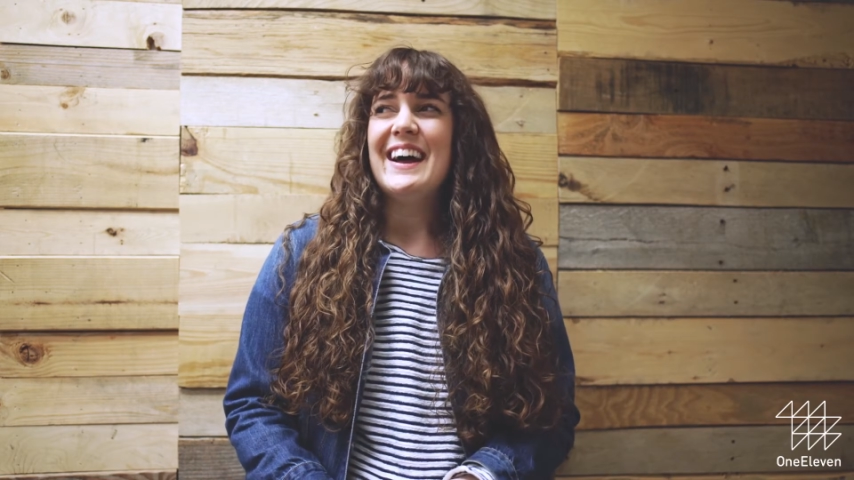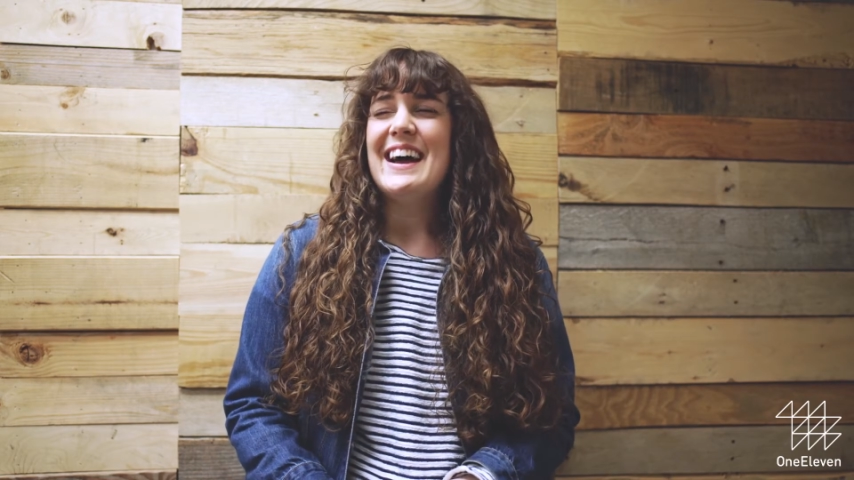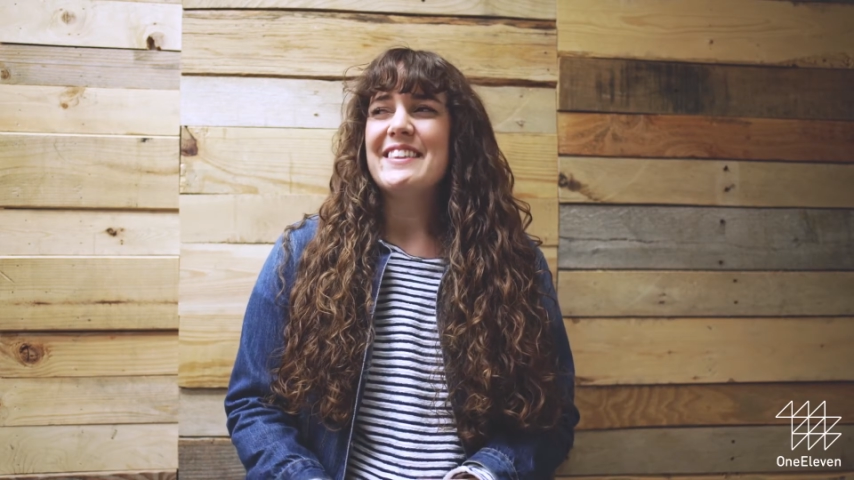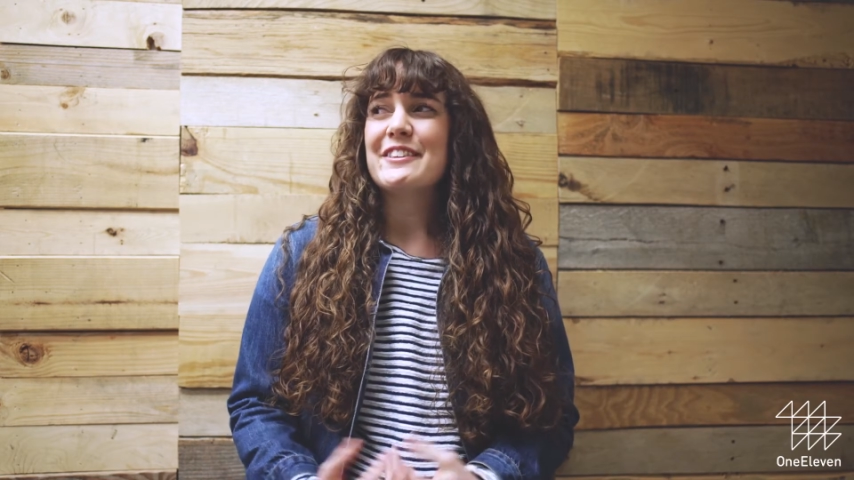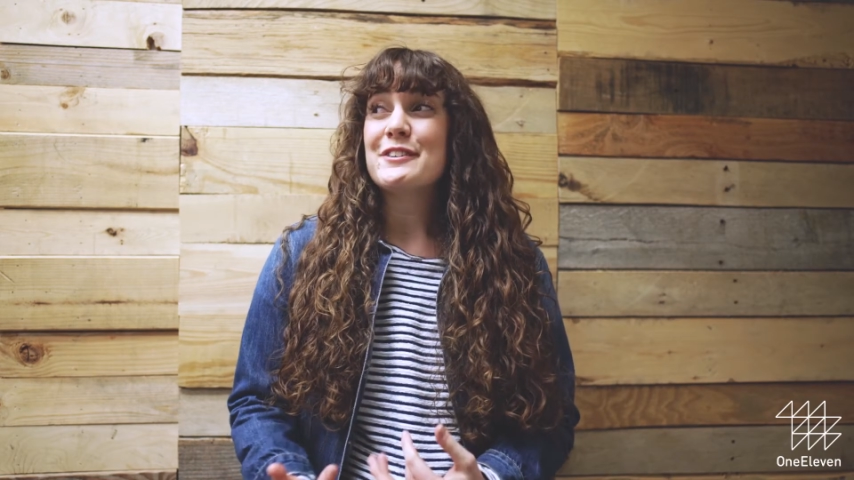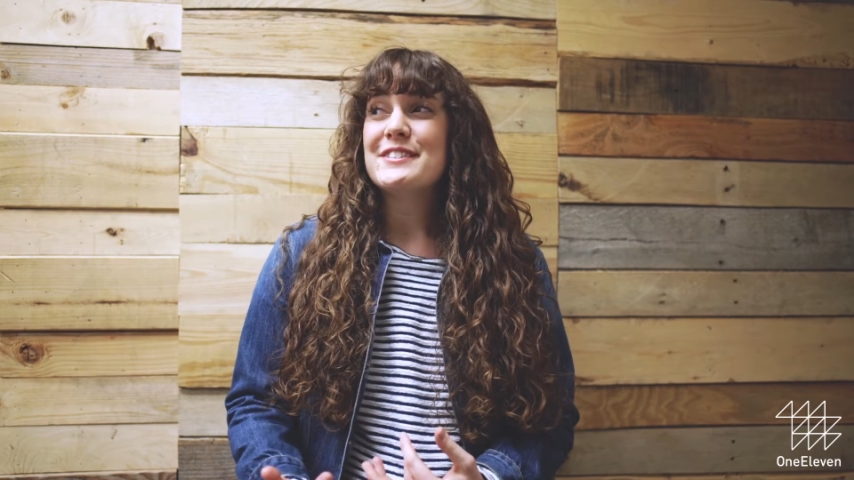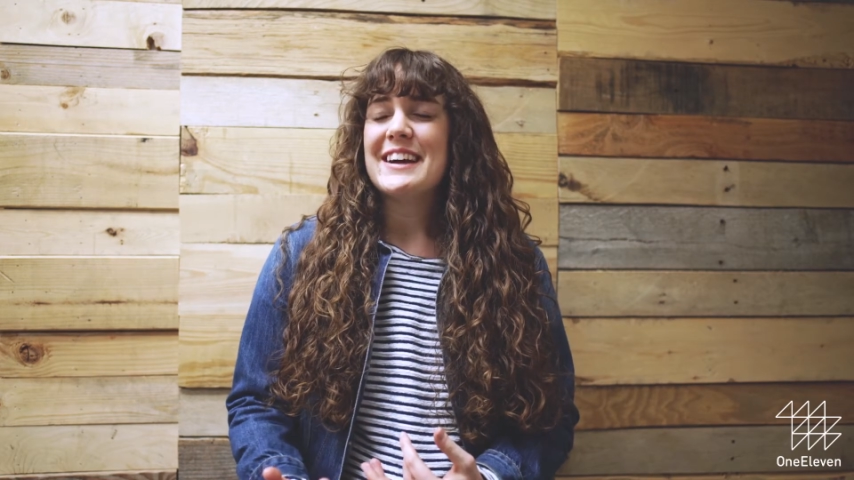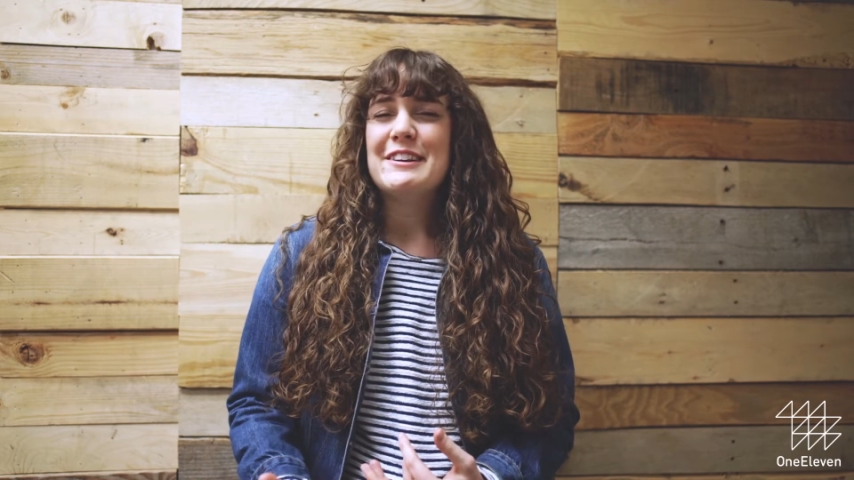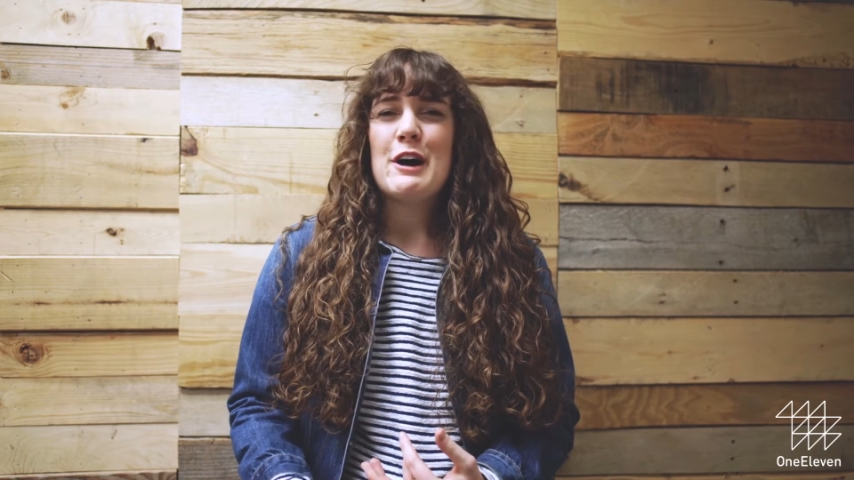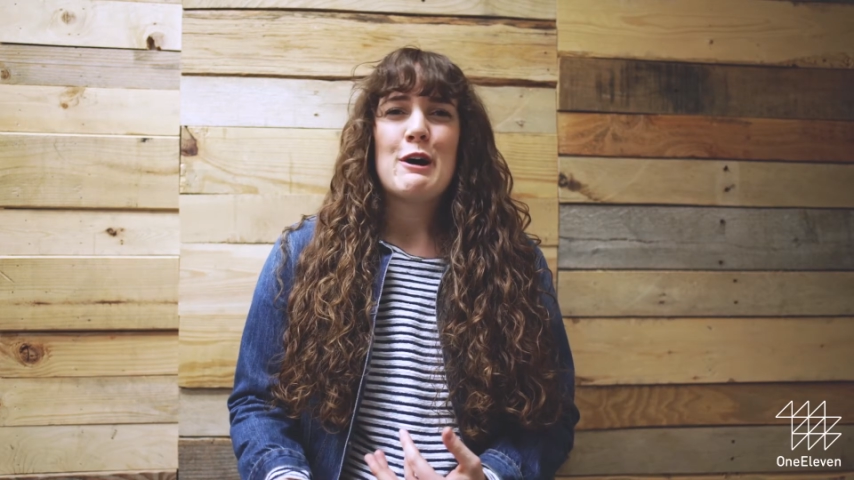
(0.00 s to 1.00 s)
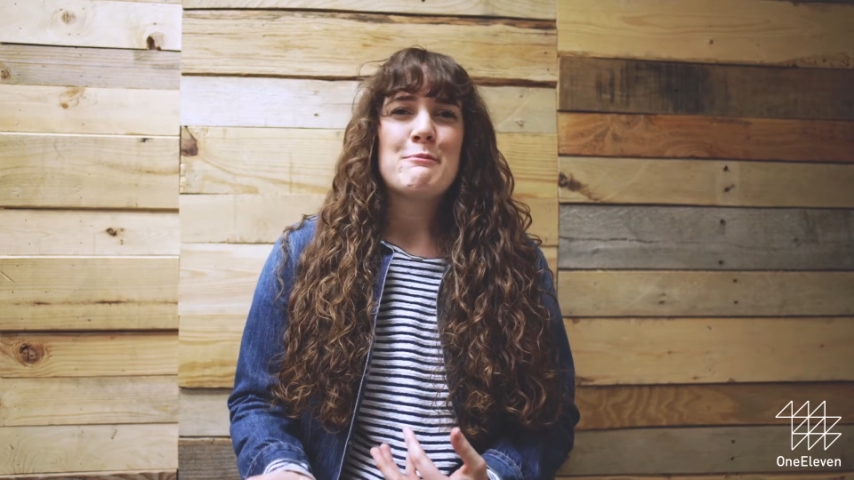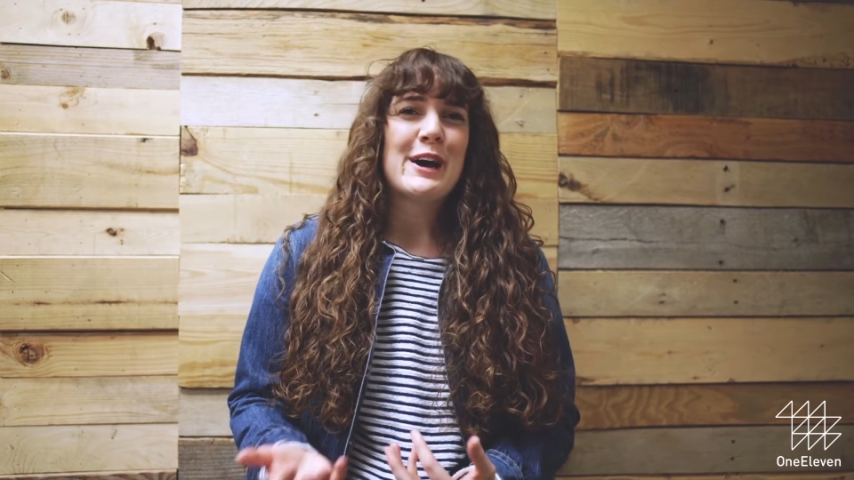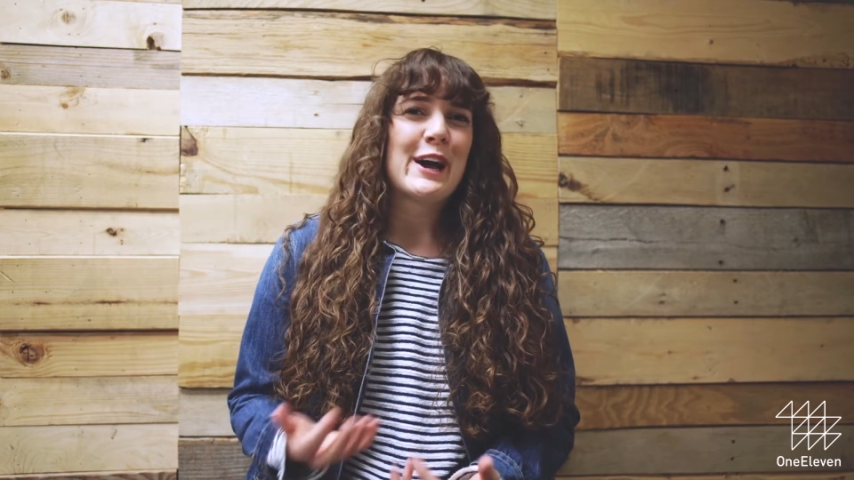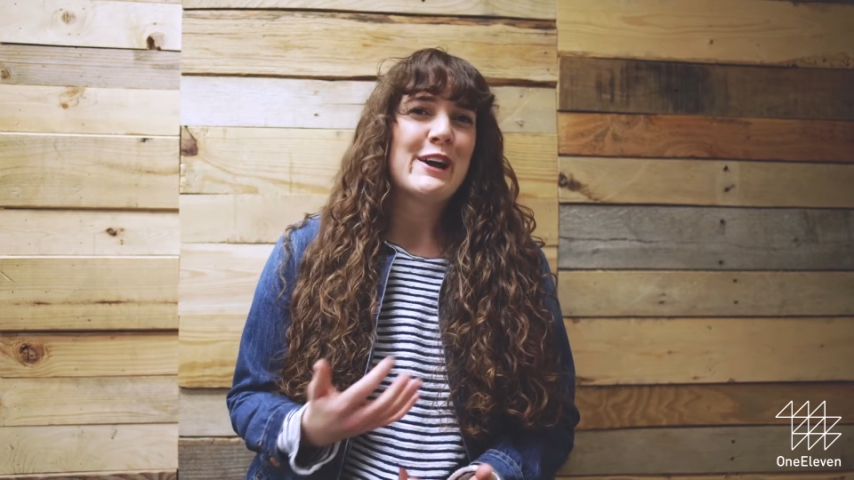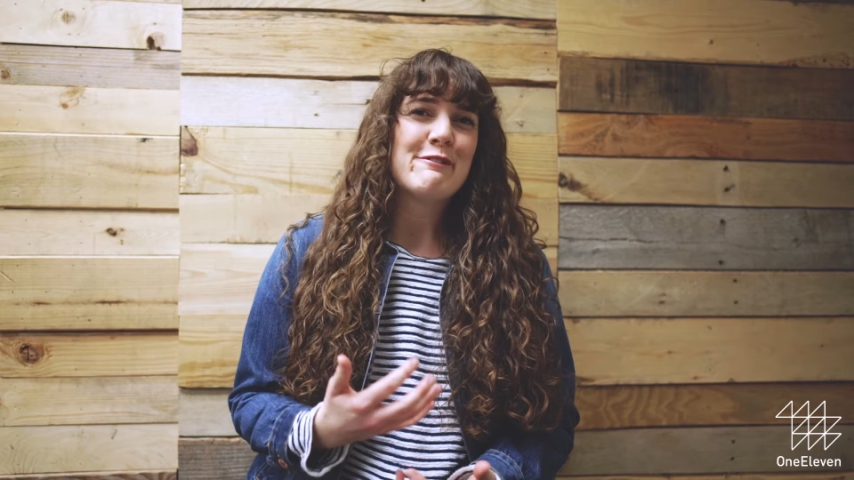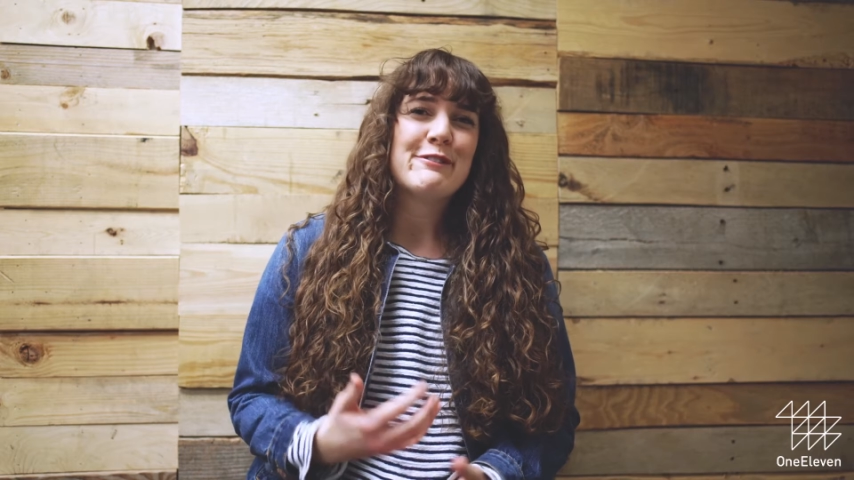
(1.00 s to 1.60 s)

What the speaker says: And little did I know, my